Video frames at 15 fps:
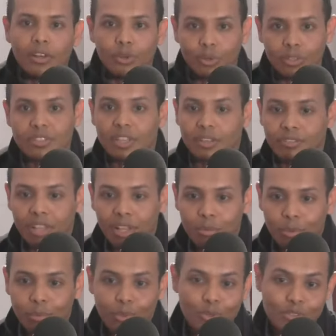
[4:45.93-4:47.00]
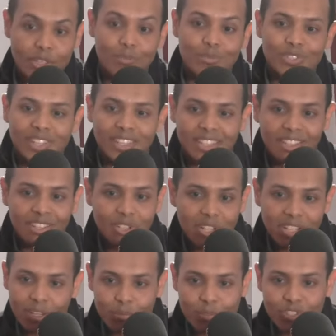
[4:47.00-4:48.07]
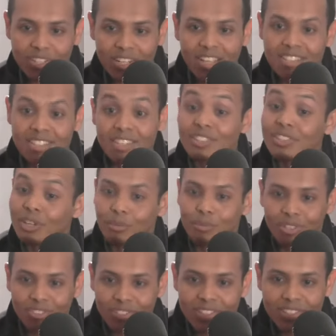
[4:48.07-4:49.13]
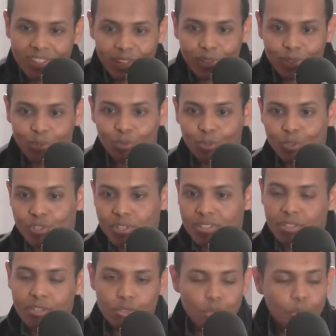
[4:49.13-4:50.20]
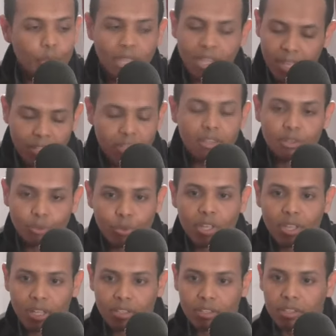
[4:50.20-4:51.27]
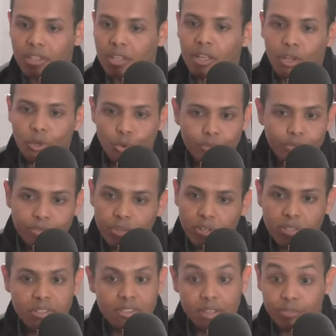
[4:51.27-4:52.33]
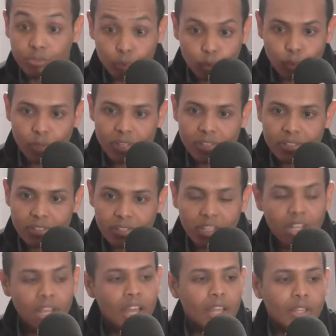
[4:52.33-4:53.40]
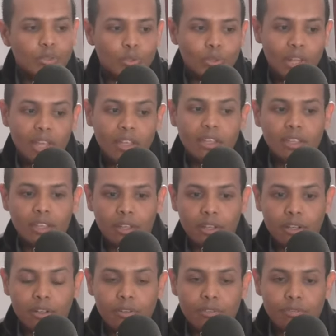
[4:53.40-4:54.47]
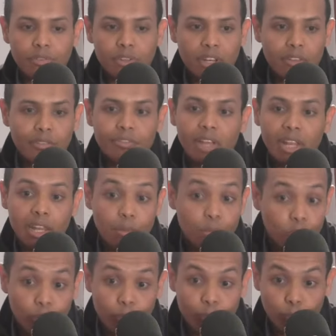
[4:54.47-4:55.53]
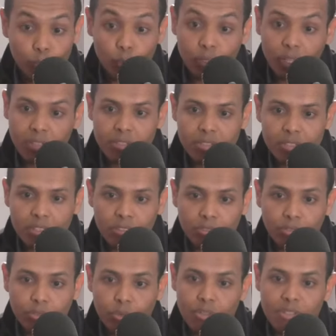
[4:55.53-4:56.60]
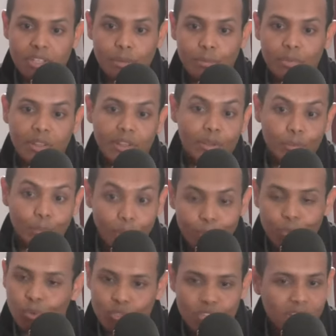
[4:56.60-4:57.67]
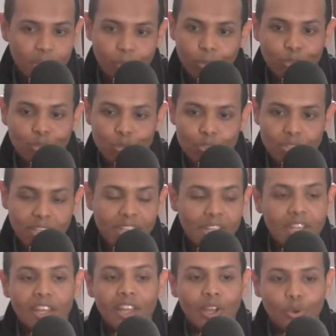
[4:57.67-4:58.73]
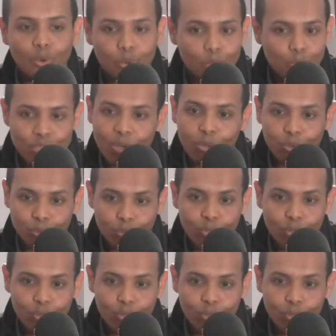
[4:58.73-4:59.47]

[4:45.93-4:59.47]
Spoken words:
it's available because I'm studying green chemistry and sustainable industrial technologies. So we can convert the food waste into like very valuable products. For example, my project about using corrosion control